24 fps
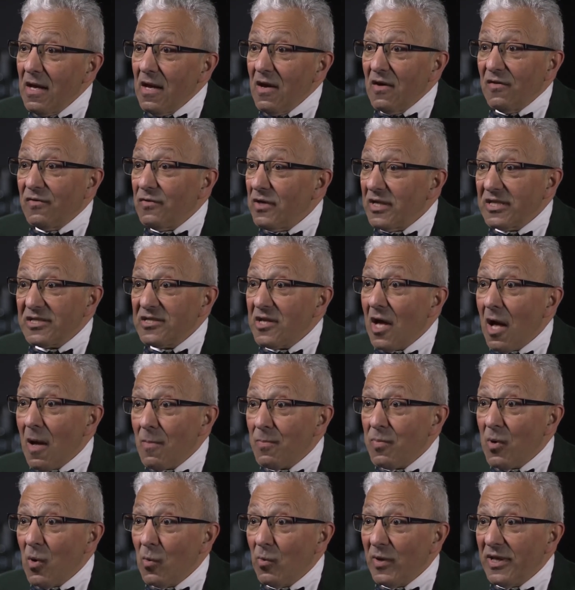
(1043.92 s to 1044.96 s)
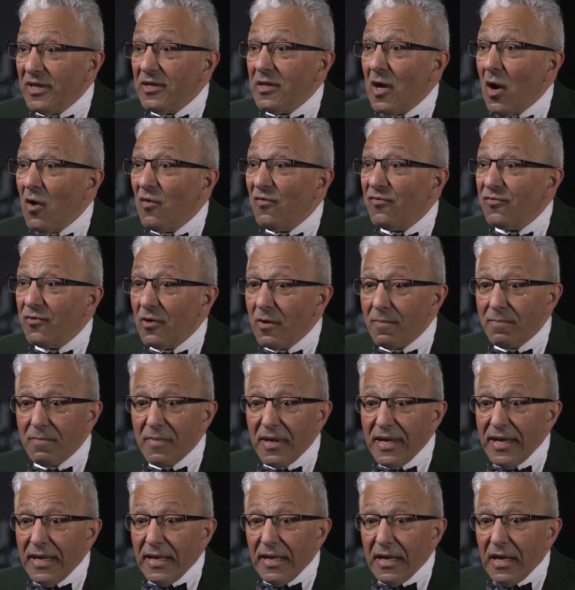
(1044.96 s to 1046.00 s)
For example, we know from
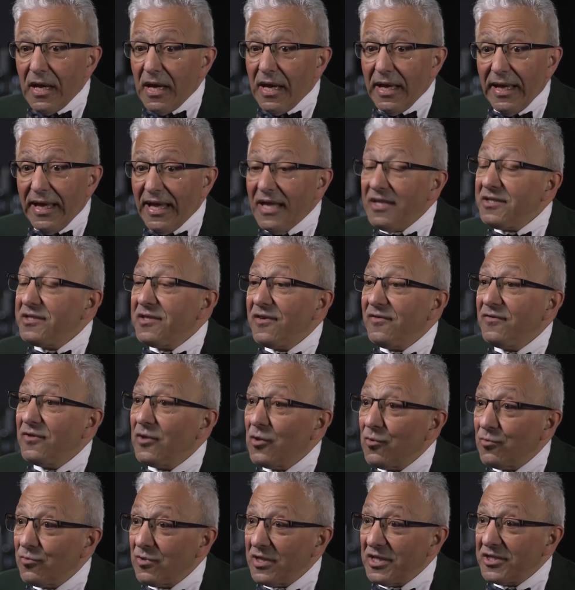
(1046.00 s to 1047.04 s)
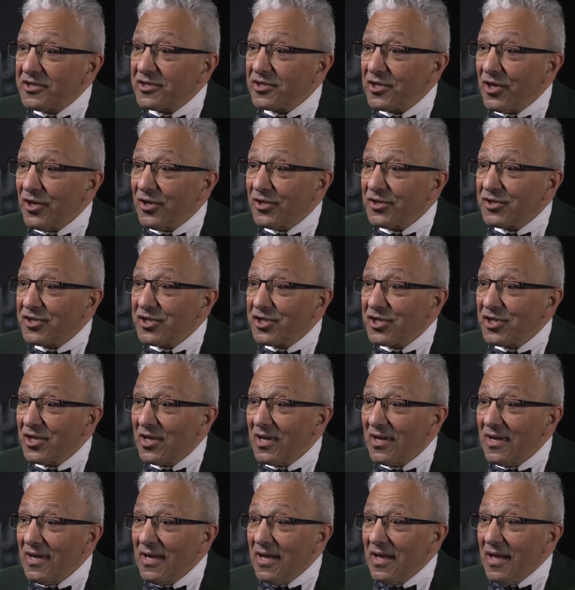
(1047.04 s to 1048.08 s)
interview research
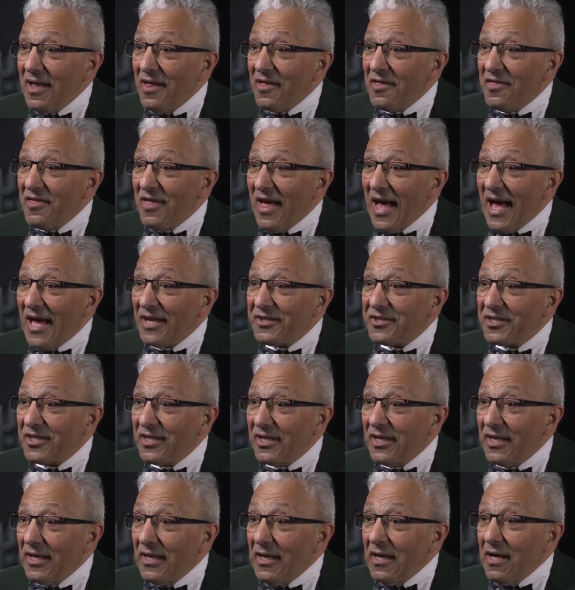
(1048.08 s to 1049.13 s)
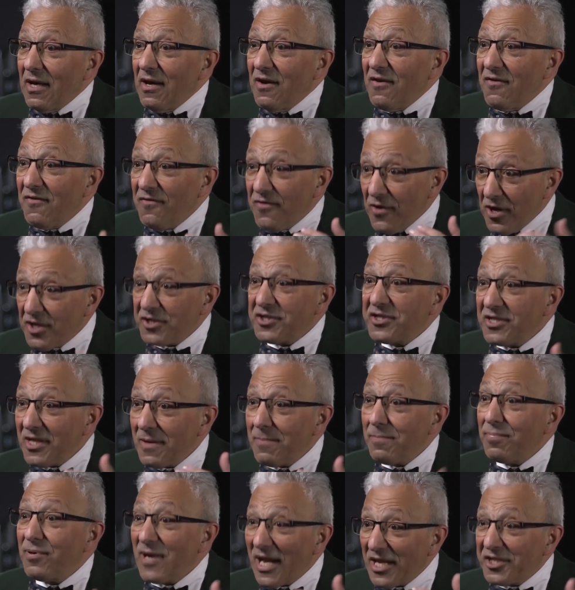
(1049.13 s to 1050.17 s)
that first
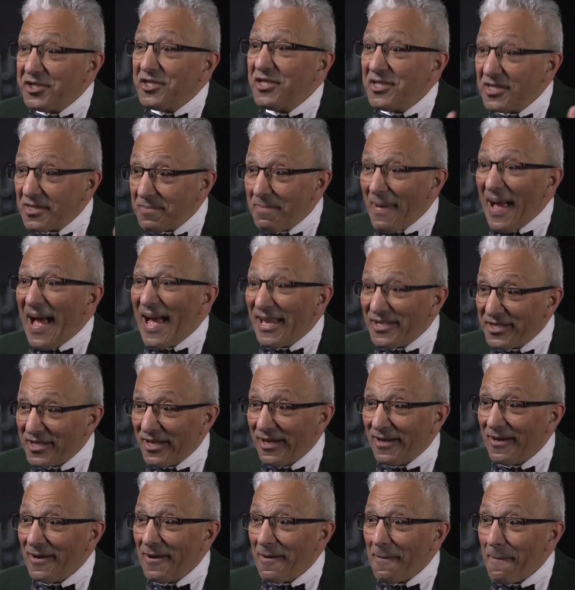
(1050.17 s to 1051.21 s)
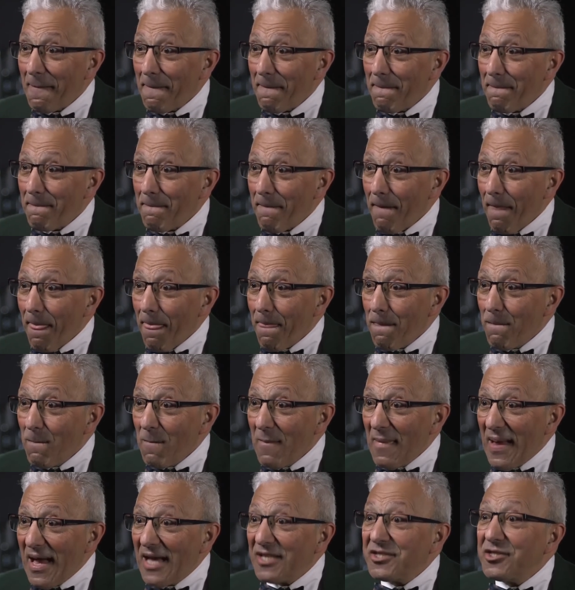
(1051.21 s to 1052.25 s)
impressions matter.
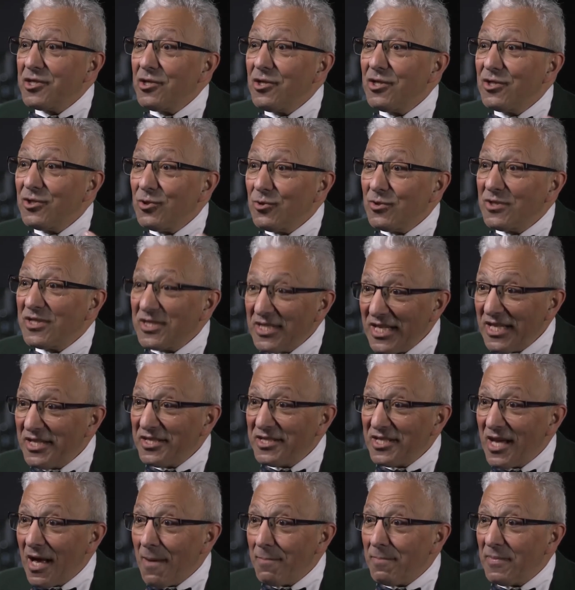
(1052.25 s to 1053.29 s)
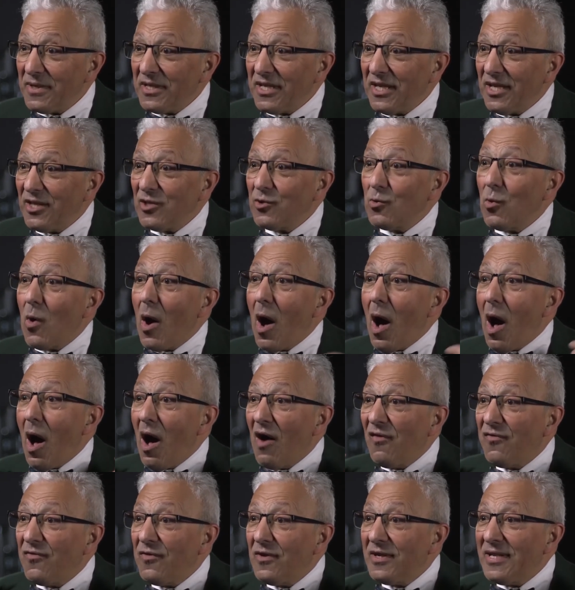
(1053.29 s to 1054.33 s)
As soon as you see somebody, you
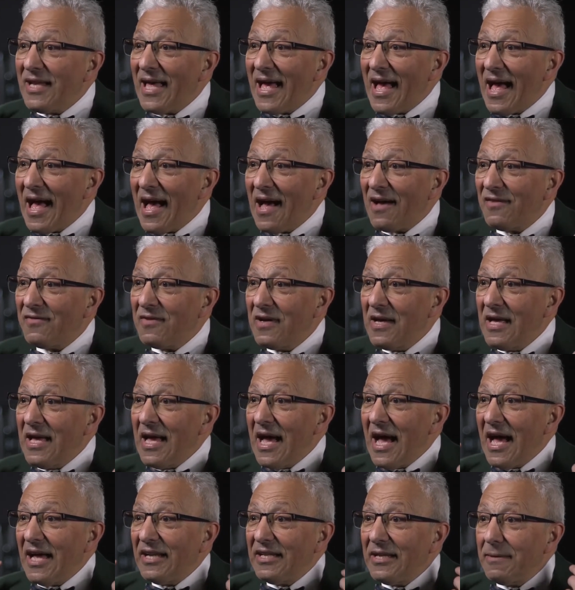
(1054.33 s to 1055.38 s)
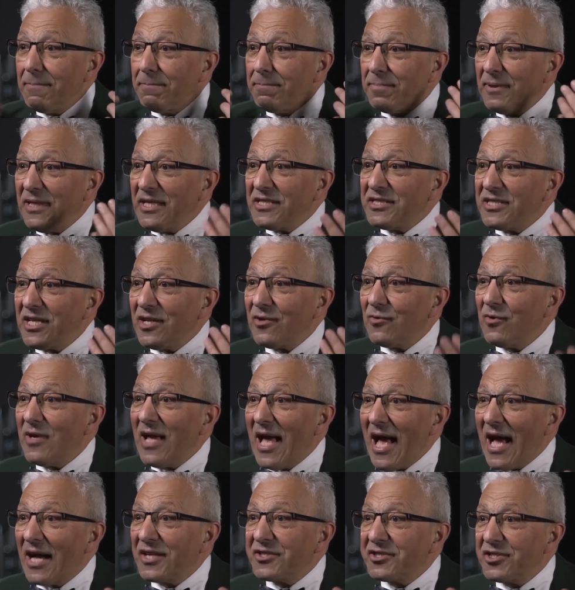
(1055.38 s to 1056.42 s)
often have an implicit
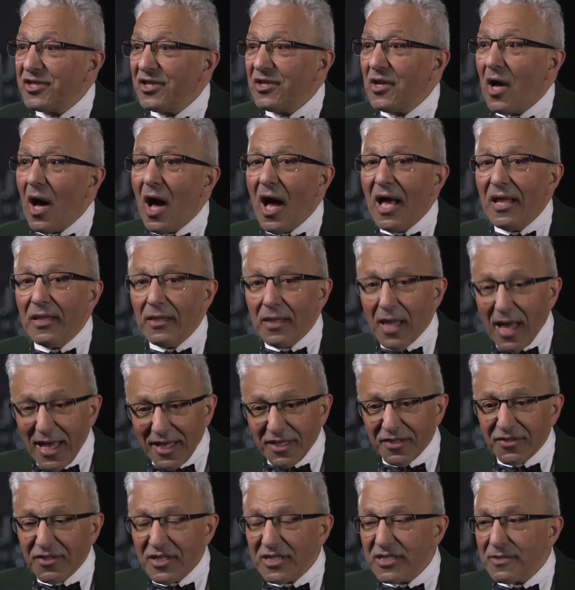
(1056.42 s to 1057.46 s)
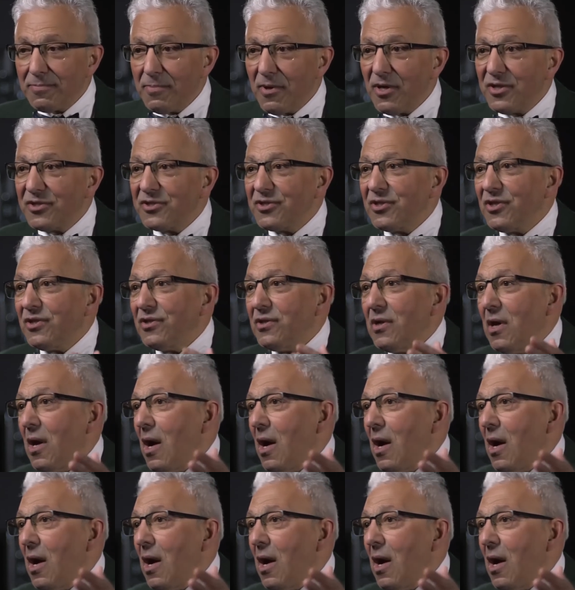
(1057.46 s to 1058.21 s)
reaction. I like this person.